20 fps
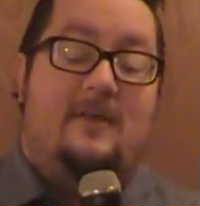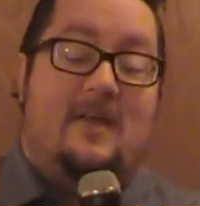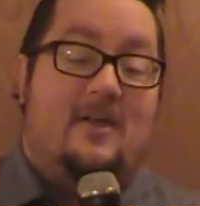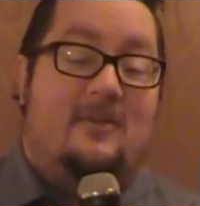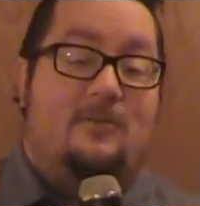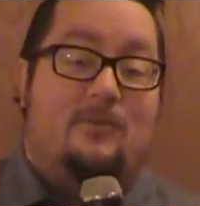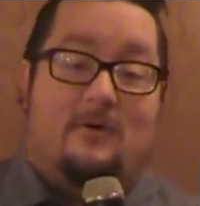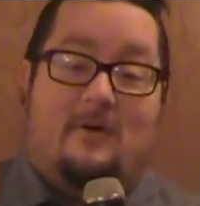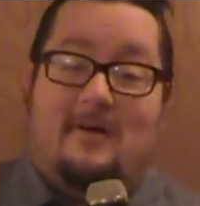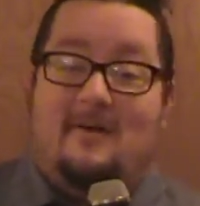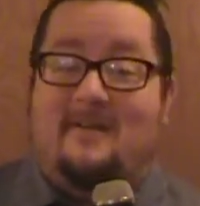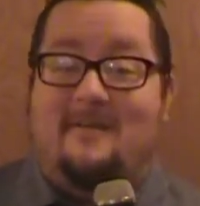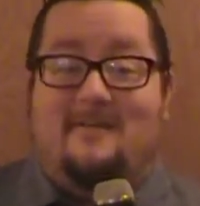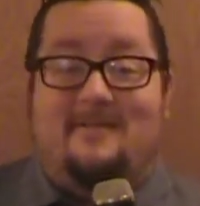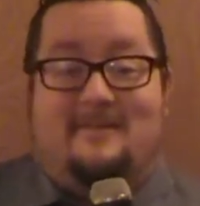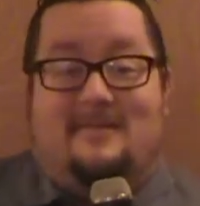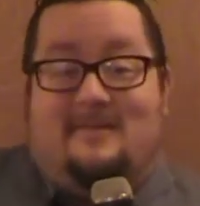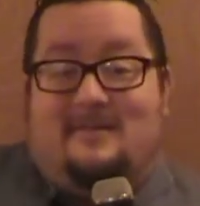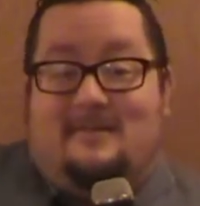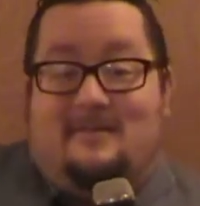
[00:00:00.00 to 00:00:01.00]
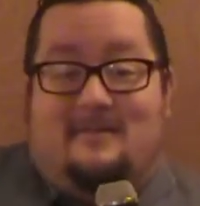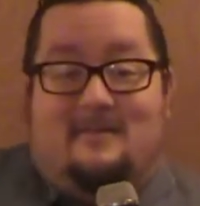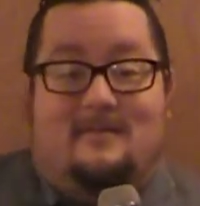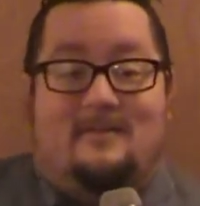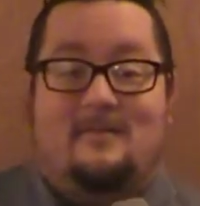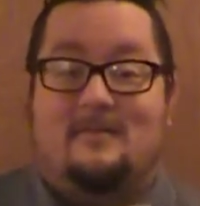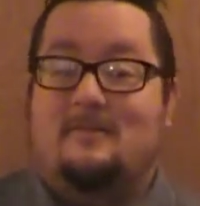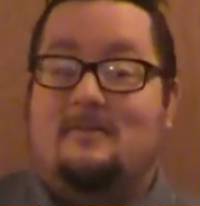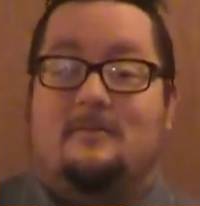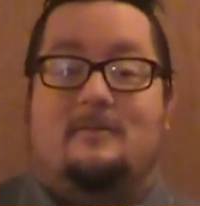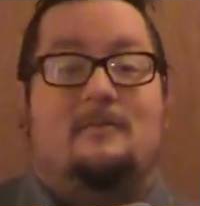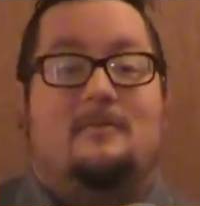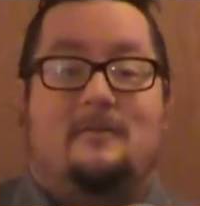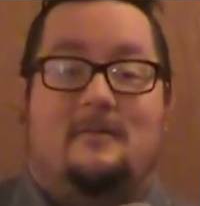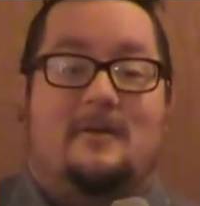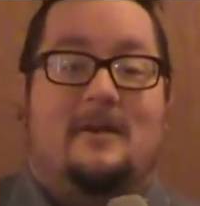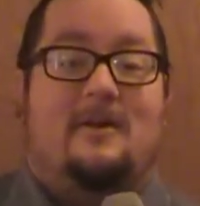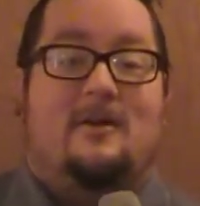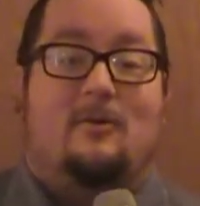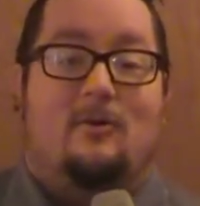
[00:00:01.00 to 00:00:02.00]
Guess what?
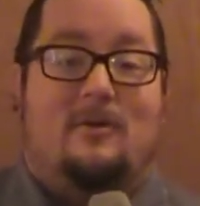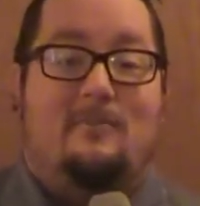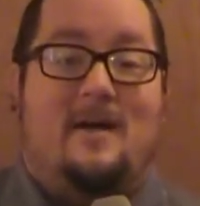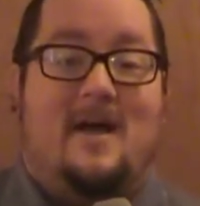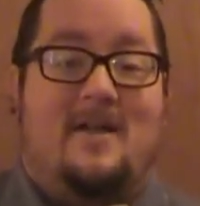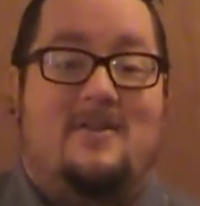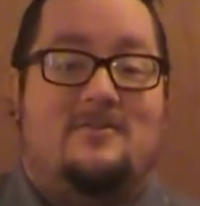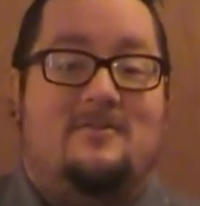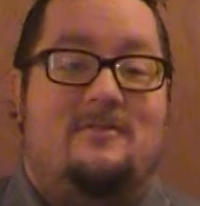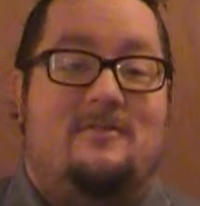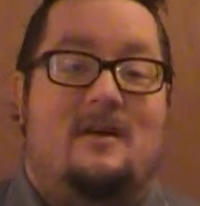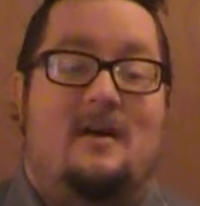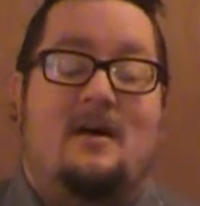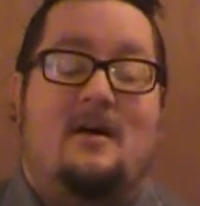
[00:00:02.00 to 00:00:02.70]
You can win matches.